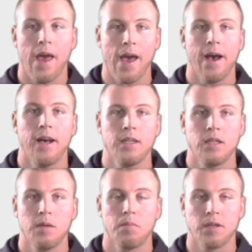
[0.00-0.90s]

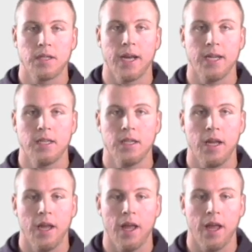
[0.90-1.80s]
as
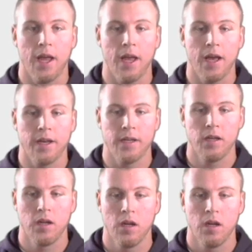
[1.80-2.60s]
precisely and